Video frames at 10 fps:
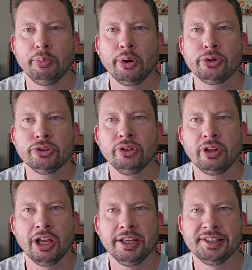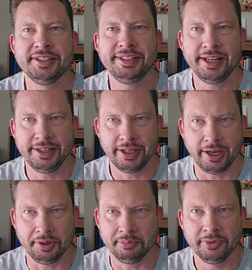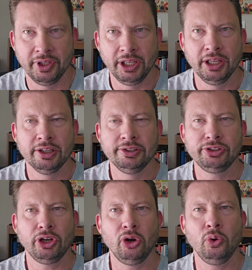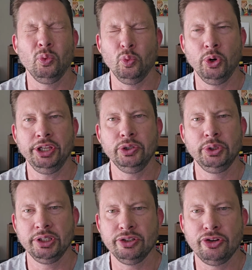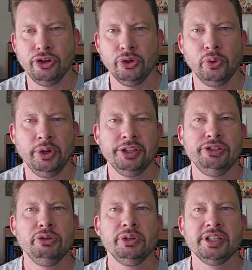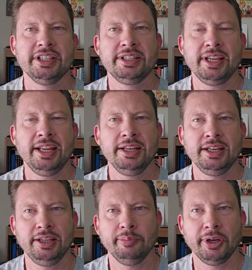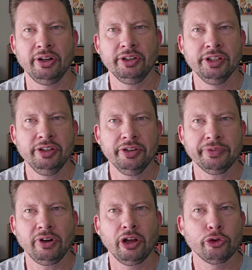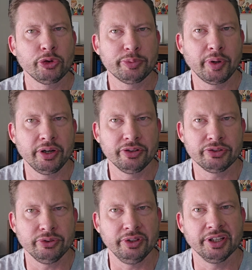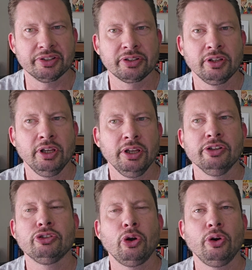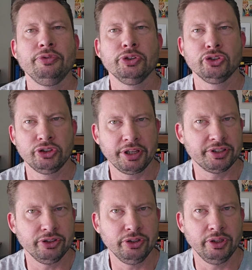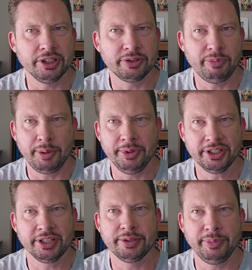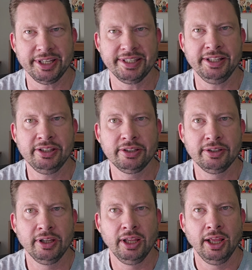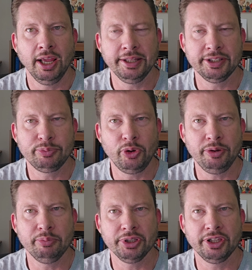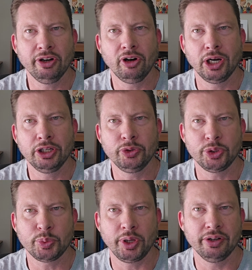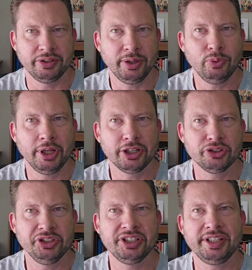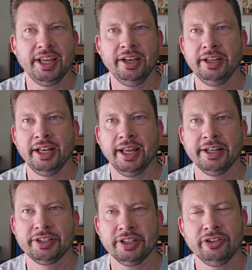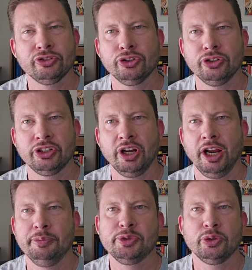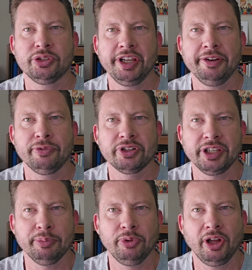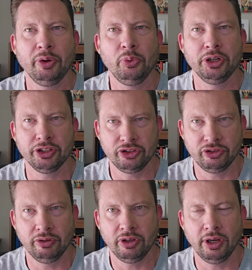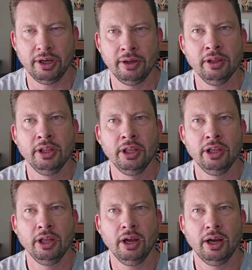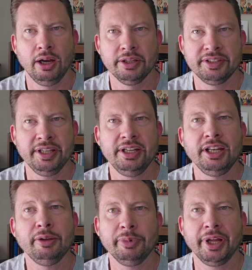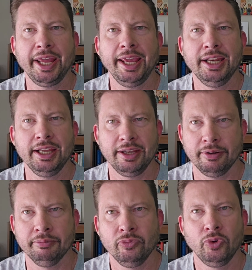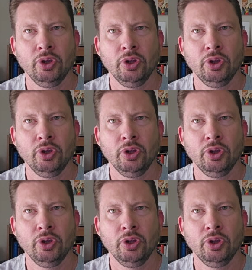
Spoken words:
to personalize send time. So what you can do is you can send an email, and different autoresponders do this. So if yours doesn't do this, maybe it doesn't make sense at this point. But there are autoresponders that will actually send it at a certain time. So say, for example, I want to send an email at 8 a.m.